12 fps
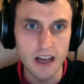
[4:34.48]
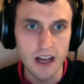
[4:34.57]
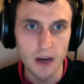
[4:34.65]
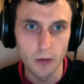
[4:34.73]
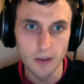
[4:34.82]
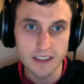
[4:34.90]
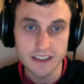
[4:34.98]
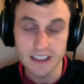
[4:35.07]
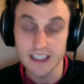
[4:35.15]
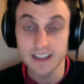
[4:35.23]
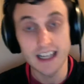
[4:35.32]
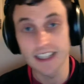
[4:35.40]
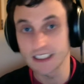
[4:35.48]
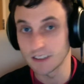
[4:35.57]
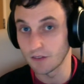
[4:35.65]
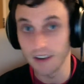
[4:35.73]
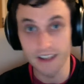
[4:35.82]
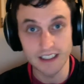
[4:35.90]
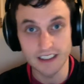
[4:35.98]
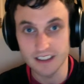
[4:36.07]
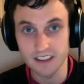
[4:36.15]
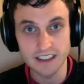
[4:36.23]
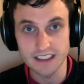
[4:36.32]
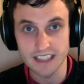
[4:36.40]
with us, and he's a very
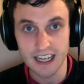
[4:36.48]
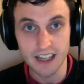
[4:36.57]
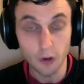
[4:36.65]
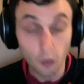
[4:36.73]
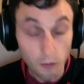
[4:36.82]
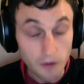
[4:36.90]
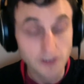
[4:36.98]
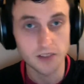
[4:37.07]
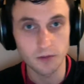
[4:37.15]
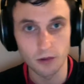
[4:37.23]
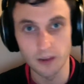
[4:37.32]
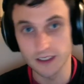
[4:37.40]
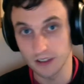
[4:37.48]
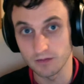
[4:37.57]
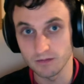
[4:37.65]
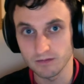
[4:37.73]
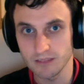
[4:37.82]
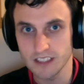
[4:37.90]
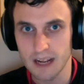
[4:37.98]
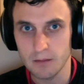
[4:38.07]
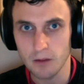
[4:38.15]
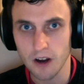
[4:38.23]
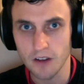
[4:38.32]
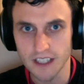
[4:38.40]
exciting talent. He's on
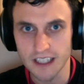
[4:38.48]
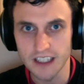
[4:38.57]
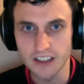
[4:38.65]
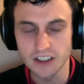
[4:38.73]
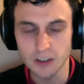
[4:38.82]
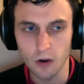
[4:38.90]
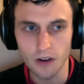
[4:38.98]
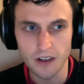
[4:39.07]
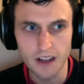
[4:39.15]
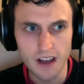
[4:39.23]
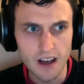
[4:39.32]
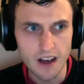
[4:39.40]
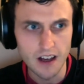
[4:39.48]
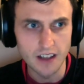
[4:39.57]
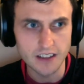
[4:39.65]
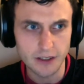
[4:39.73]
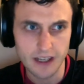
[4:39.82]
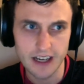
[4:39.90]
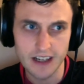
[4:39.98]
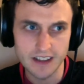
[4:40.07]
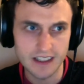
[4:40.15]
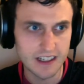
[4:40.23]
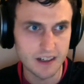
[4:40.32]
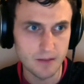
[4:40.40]
standby for the England squad. I
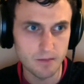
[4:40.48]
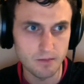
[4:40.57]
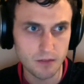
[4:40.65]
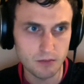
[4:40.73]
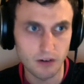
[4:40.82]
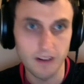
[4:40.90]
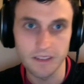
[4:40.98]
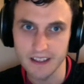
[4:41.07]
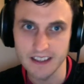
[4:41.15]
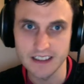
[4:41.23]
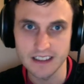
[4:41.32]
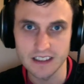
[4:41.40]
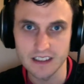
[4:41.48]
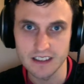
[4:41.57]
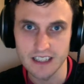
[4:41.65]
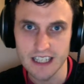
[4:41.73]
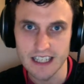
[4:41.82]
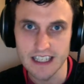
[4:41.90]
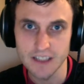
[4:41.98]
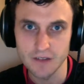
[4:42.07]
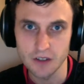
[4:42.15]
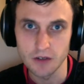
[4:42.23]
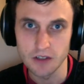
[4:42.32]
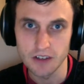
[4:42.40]
think bright things are in his
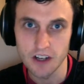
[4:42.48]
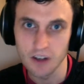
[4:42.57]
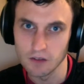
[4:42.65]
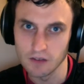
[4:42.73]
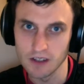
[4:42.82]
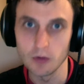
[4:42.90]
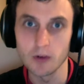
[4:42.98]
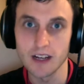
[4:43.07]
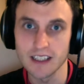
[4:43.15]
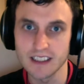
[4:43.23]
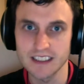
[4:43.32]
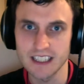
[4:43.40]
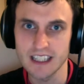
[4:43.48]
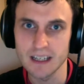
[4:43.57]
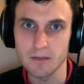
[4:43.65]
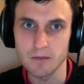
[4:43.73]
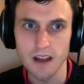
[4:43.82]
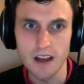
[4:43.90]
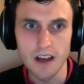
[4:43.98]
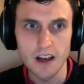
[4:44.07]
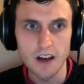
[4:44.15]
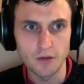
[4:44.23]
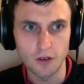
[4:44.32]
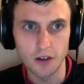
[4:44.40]
future, and hopefully we'll get to see him
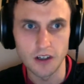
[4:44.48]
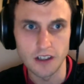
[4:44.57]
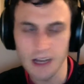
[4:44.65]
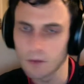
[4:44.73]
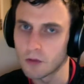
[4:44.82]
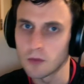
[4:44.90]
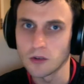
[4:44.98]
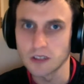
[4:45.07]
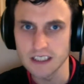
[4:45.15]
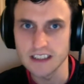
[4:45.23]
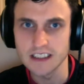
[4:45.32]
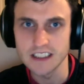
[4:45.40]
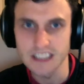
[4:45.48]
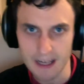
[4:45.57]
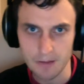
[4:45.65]
for a couple more seasons yet.